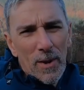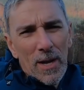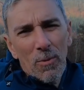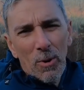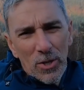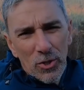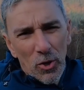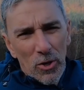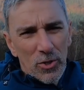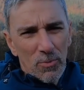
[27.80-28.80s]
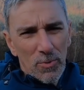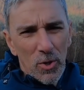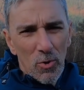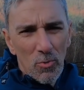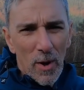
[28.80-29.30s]
I wanted to show you some
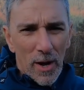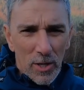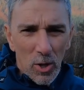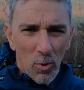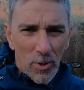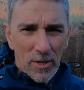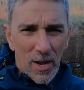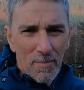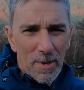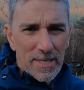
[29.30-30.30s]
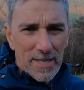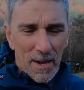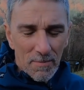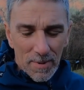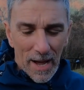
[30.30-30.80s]
new clothing that I've been
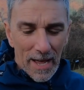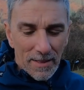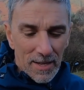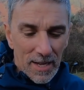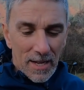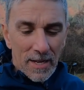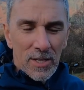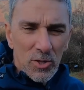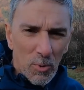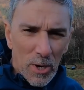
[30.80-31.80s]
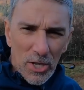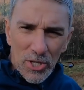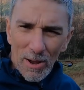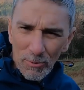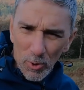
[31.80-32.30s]
sent by the Swedish
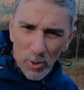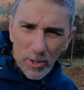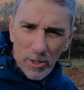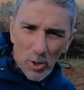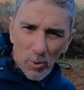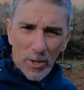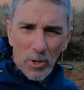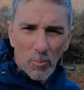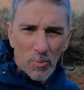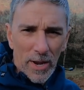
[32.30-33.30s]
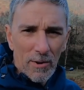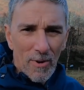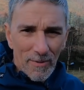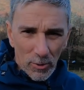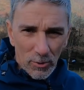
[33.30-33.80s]
outdoor clothing company,
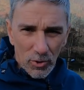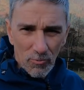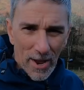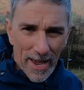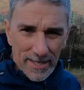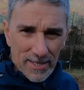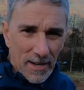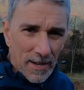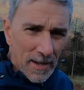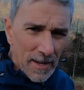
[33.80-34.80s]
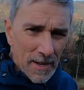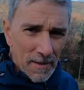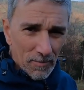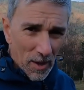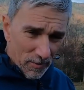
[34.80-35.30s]
Revolution Race.
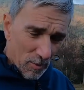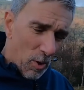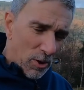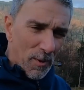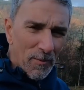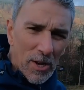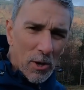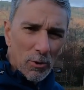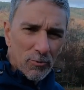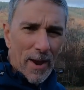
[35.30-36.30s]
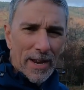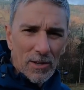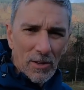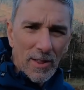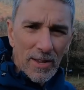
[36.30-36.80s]
If you watch my videos
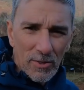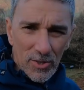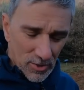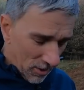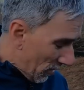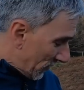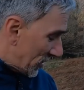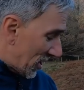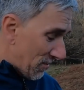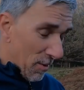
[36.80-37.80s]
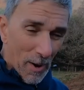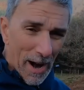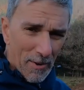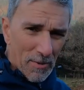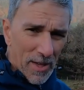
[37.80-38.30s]
regularly, you'll often see me
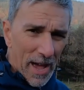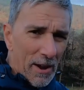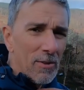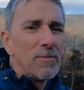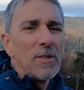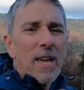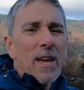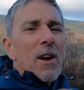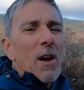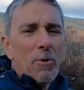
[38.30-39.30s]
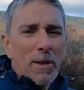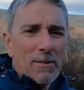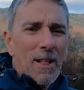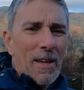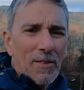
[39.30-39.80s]
wearing their gear. I really
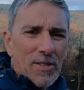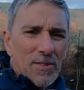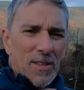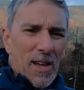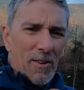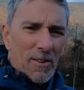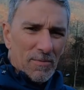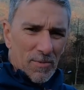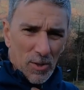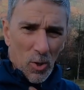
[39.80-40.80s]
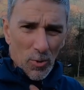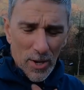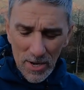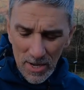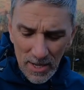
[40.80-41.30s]
like their clothing,